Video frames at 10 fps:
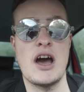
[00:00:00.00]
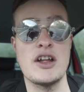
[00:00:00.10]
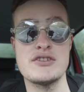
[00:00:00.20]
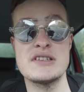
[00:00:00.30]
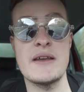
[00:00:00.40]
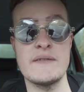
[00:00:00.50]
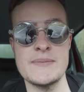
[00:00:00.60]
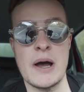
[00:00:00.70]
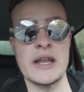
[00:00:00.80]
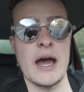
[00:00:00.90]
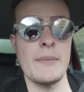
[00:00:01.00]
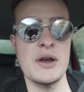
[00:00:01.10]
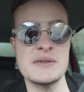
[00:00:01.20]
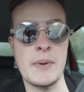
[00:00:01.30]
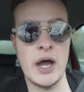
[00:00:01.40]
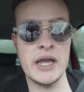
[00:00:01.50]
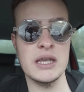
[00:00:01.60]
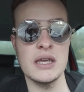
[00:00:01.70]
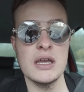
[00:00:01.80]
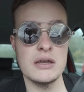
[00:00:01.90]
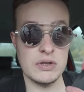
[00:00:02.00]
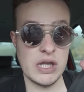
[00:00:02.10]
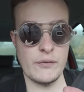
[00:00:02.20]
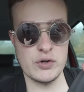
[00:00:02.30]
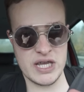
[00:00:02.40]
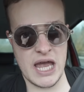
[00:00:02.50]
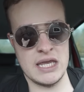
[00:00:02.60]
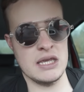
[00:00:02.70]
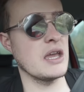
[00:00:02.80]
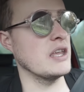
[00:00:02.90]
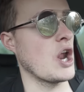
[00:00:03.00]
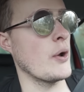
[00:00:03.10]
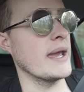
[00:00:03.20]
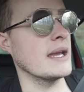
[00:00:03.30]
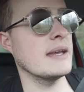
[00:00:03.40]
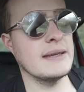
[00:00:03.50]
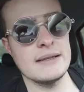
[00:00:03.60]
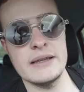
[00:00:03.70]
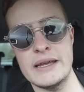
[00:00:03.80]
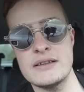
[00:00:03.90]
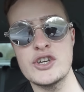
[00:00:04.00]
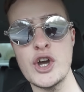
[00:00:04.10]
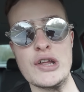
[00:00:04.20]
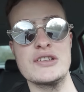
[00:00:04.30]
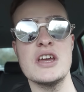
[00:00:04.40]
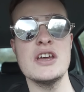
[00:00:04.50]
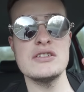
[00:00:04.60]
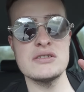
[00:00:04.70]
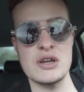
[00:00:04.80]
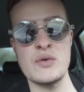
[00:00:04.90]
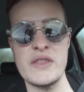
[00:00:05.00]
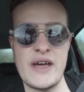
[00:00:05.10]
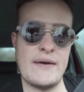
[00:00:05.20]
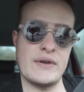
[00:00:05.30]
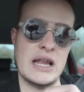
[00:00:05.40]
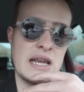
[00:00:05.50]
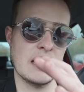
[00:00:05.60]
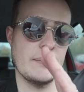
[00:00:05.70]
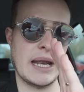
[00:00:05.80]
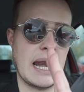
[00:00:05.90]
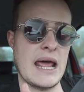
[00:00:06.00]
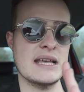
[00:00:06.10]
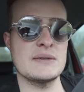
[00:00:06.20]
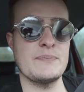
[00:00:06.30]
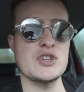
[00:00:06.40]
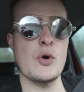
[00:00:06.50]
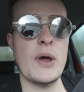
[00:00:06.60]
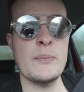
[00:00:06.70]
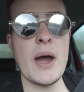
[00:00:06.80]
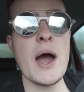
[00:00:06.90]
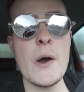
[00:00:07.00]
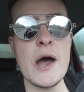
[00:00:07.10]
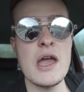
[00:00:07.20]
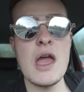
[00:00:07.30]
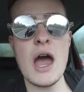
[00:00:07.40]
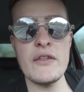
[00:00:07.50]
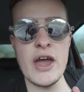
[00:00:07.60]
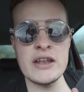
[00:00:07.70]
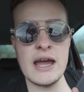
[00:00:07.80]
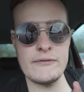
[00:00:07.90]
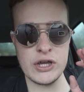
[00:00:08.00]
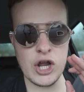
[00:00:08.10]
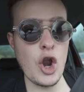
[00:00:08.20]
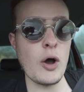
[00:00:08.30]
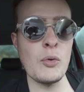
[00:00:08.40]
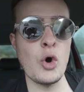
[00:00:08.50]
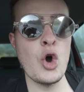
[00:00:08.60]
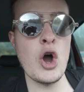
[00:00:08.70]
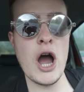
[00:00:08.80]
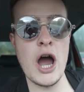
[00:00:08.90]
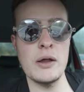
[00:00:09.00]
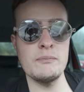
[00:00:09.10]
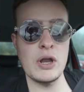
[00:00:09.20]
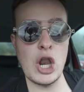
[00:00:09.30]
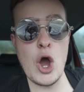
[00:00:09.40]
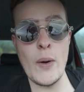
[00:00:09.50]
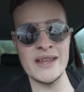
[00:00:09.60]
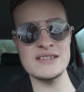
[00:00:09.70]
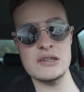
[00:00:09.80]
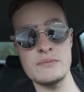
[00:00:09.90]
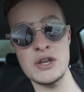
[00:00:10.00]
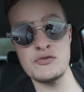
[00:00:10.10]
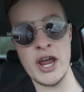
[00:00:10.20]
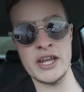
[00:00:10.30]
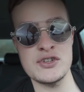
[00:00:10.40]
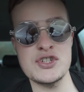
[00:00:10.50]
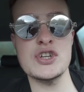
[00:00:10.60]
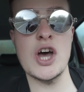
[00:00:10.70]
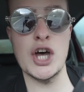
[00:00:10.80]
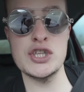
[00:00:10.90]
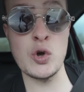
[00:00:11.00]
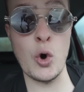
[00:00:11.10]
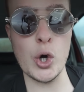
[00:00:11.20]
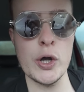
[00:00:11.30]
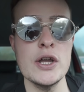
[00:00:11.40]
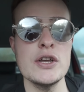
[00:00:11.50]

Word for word: 170 mile an hour motorbike, give or take, you know, it, it, it could do with having a little bit less top end power and then having a lot more uh, low end and mid ranged uh, torque.